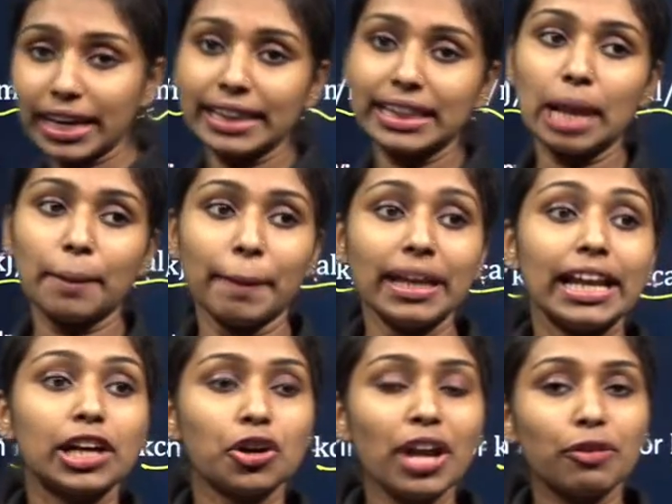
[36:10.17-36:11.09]
gain enthalpy and
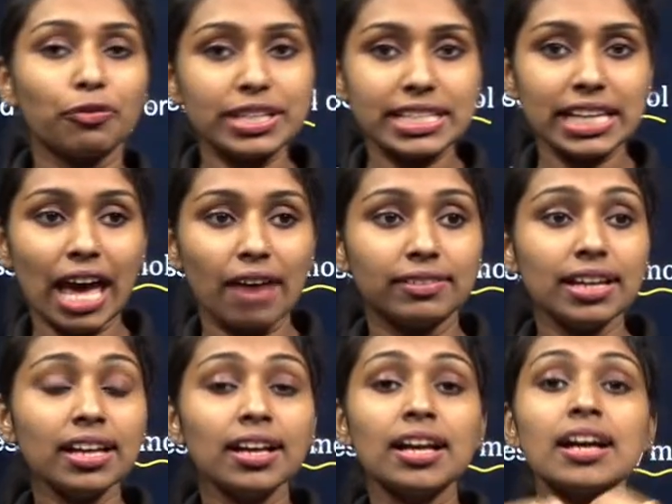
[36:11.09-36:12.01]
electron affinity have
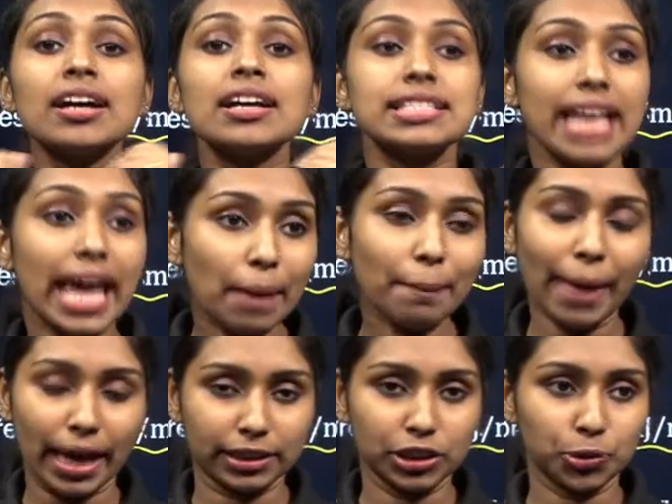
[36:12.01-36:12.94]
the same
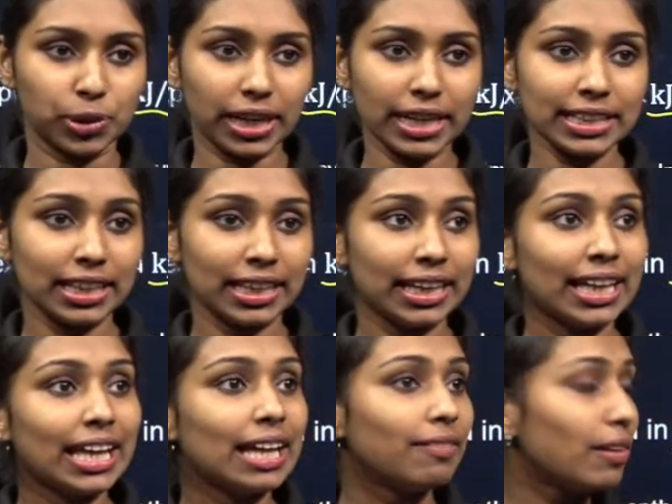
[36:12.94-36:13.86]
magnitude, right?
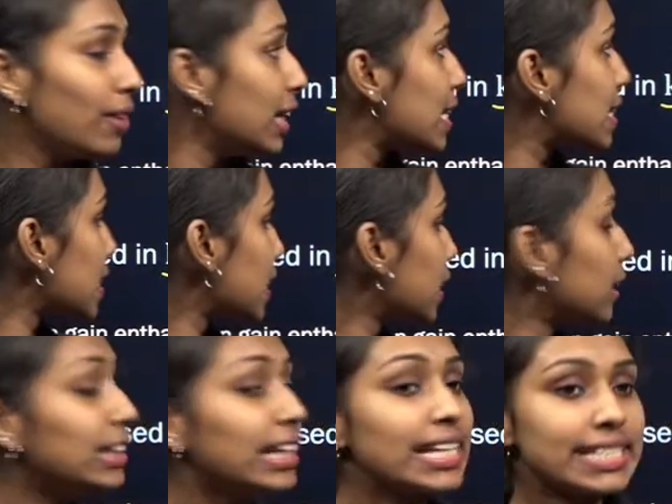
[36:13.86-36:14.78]
We will discuss it in
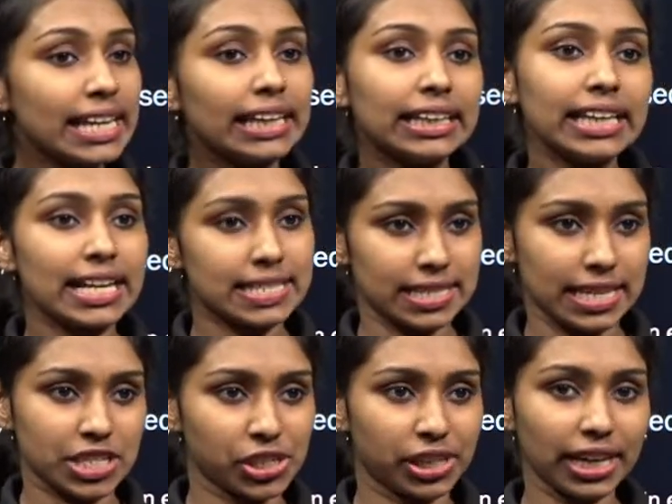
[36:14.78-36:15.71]
the detail in the next
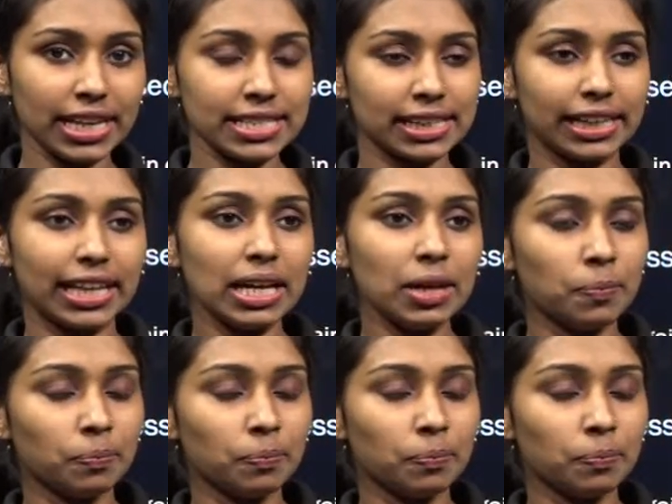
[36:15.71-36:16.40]
session, right? Clear?